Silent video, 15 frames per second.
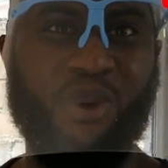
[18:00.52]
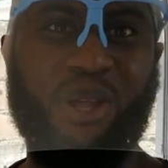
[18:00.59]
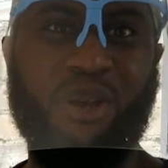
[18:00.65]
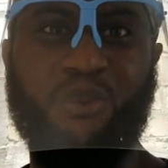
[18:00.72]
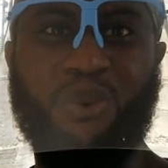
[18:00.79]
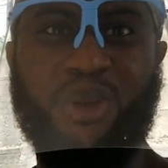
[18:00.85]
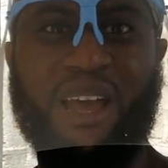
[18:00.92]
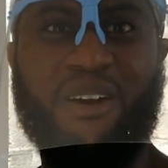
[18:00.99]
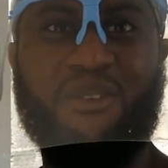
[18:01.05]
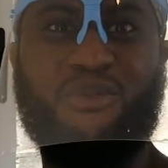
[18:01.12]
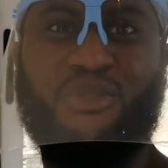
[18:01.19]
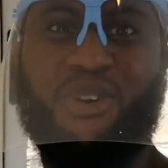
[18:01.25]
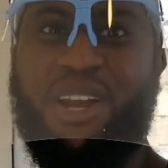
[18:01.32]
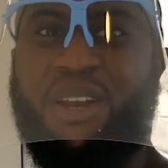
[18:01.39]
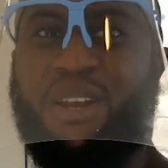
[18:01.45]
wind, we have
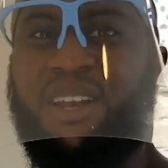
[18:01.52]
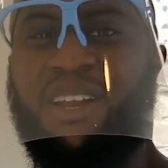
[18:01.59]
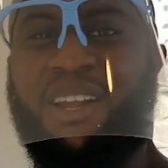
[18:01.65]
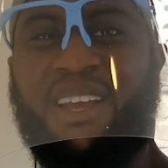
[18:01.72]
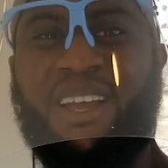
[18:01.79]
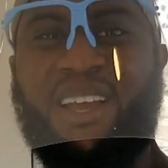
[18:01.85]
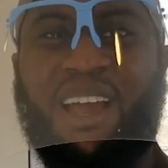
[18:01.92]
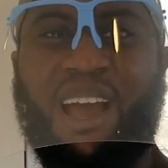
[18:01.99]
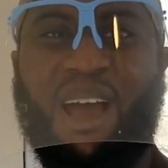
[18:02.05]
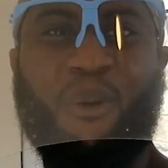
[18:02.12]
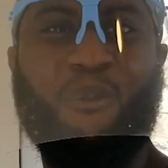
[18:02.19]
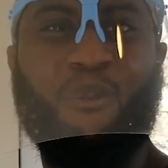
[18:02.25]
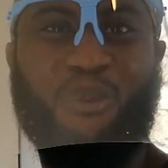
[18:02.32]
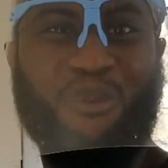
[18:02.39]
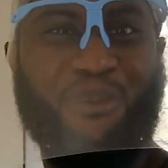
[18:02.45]
rain, and